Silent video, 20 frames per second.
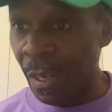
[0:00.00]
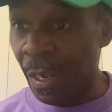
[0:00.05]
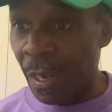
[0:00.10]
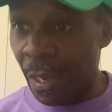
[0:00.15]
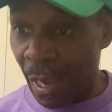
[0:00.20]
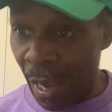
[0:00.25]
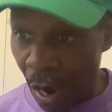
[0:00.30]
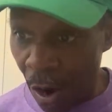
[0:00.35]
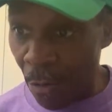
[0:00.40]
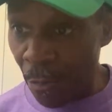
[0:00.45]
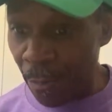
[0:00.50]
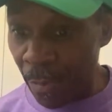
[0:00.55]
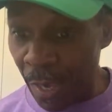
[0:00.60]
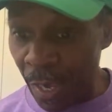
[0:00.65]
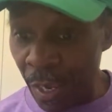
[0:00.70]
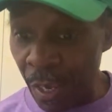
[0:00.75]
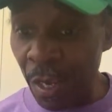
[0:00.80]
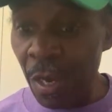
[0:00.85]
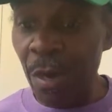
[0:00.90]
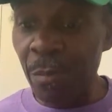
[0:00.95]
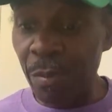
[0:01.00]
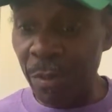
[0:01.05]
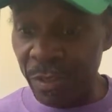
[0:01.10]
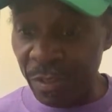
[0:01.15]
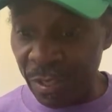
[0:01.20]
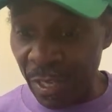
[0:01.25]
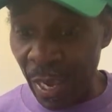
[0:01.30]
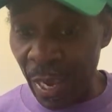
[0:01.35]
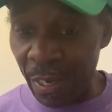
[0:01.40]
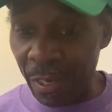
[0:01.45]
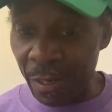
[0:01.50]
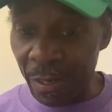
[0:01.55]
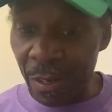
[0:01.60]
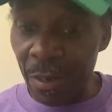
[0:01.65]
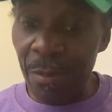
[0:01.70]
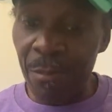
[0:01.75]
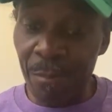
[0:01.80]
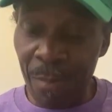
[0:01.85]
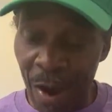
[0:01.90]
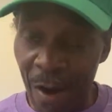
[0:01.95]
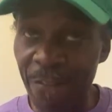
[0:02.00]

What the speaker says: Help me protect my